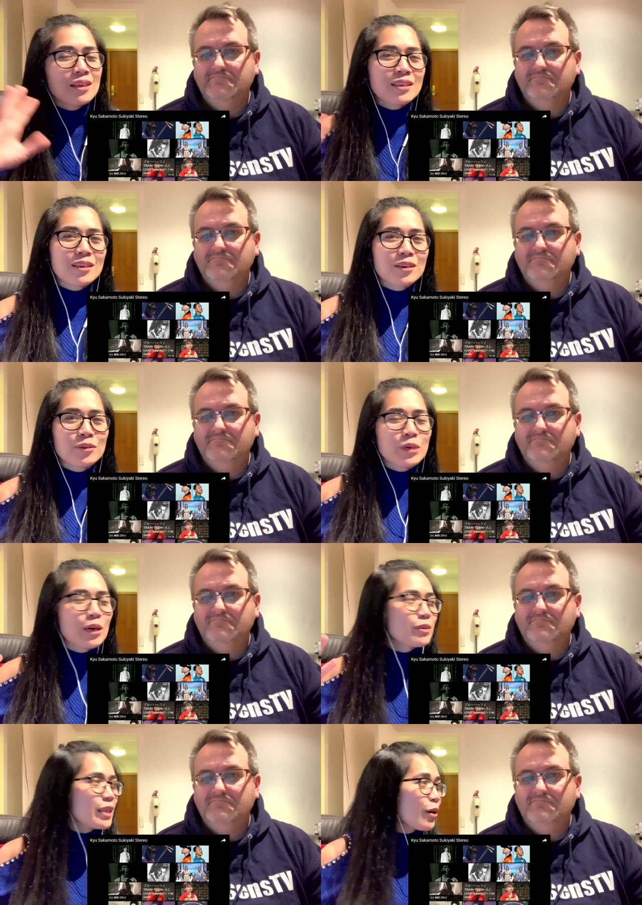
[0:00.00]
Speaker 1: you know we
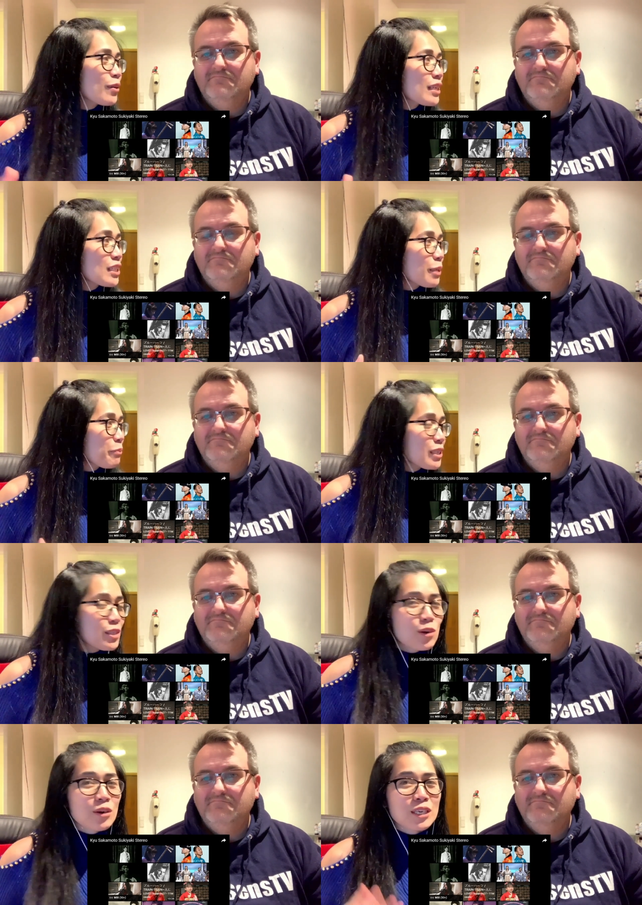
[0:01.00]
the only japanese
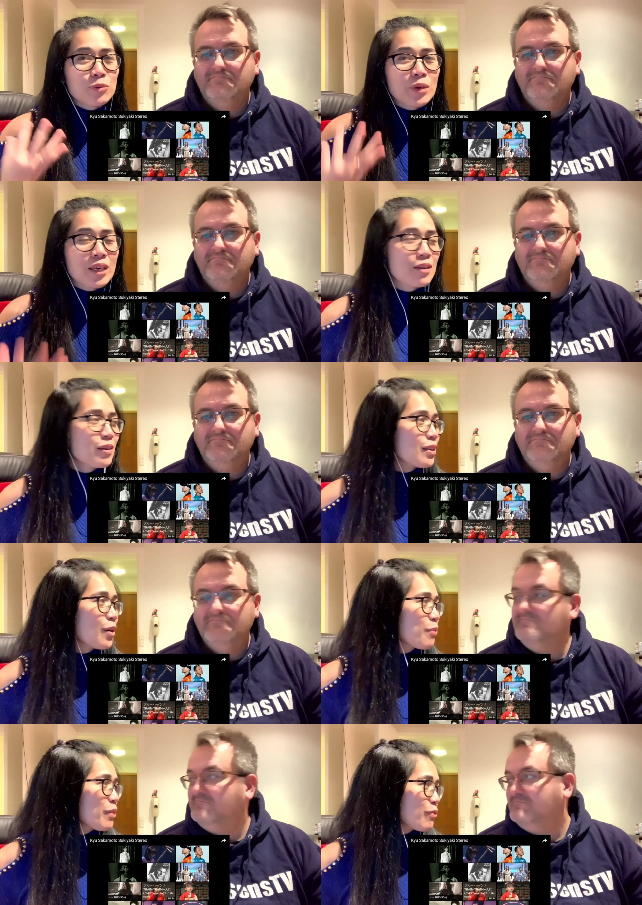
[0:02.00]
song that we
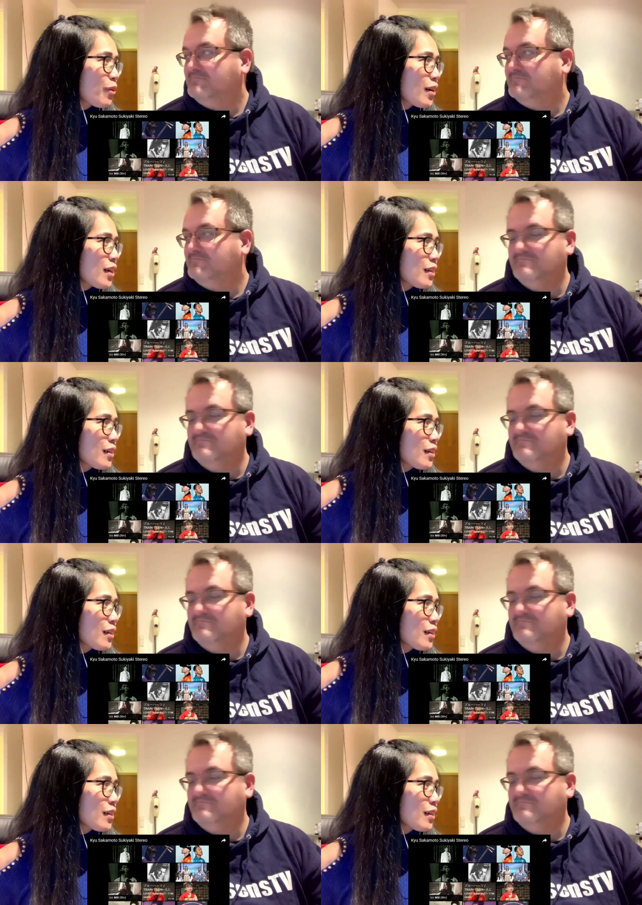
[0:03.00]
know before